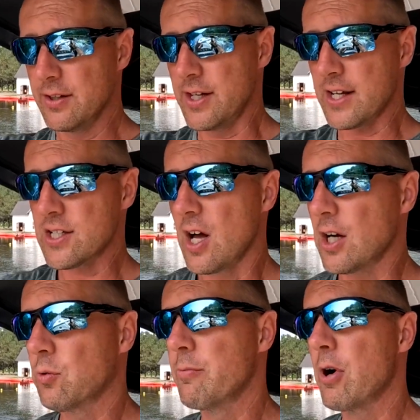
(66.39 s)
the next
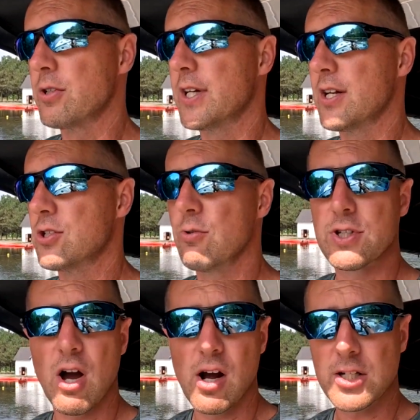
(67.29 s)
lock we're about to get to
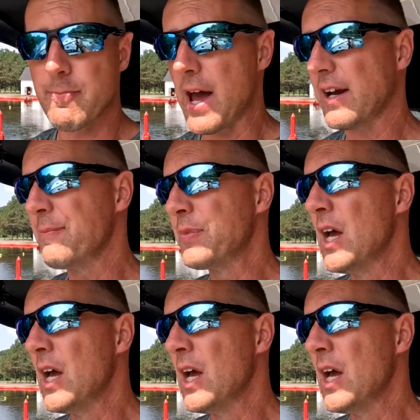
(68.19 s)
is Hogsback